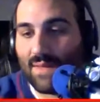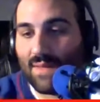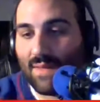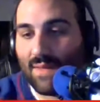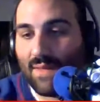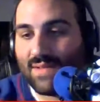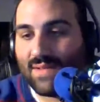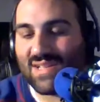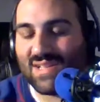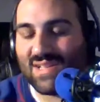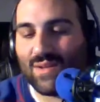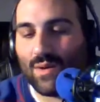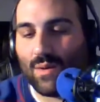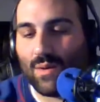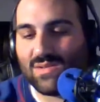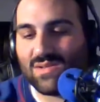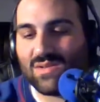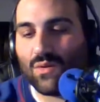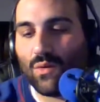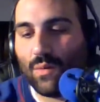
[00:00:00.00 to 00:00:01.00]
It's got the
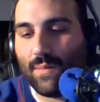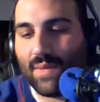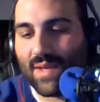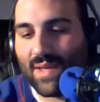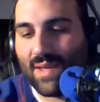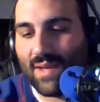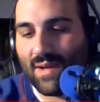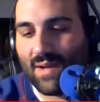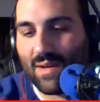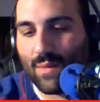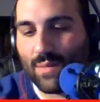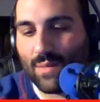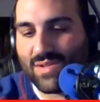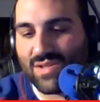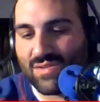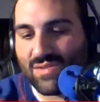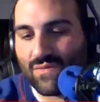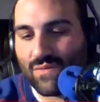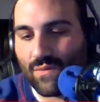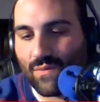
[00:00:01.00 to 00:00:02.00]
old school Mickey on it,
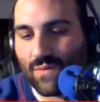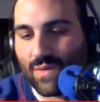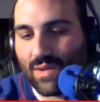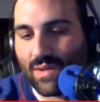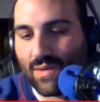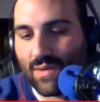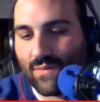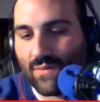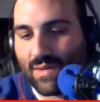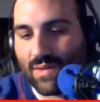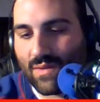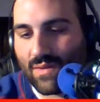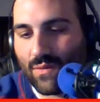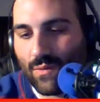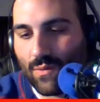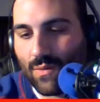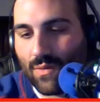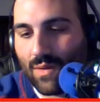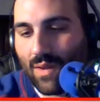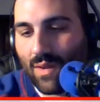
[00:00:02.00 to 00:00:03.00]
which is really, really
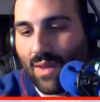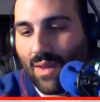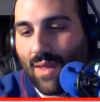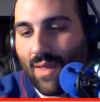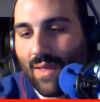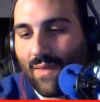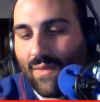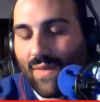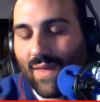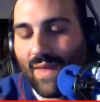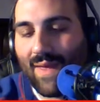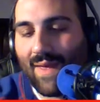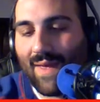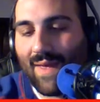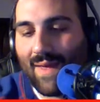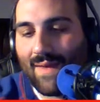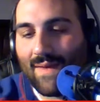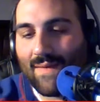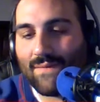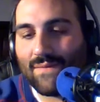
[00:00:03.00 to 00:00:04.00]
cool. They
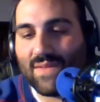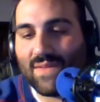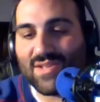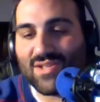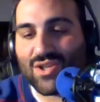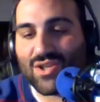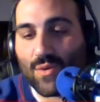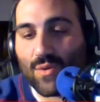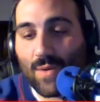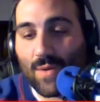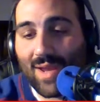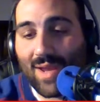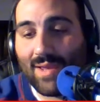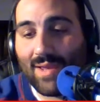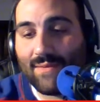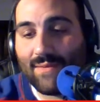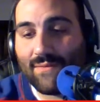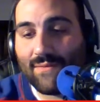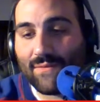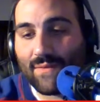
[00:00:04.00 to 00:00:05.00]
have the
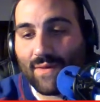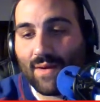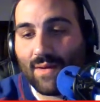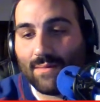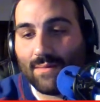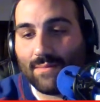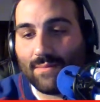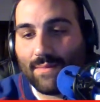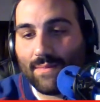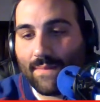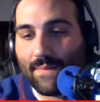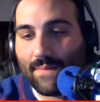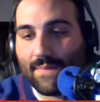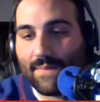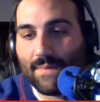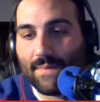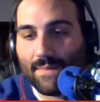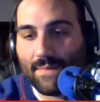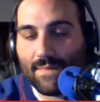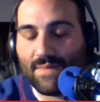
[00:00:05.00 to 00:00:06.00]
train from
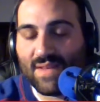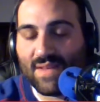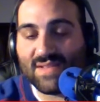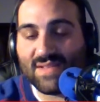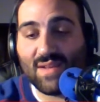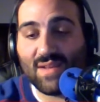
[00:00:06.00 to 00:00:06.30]
Disney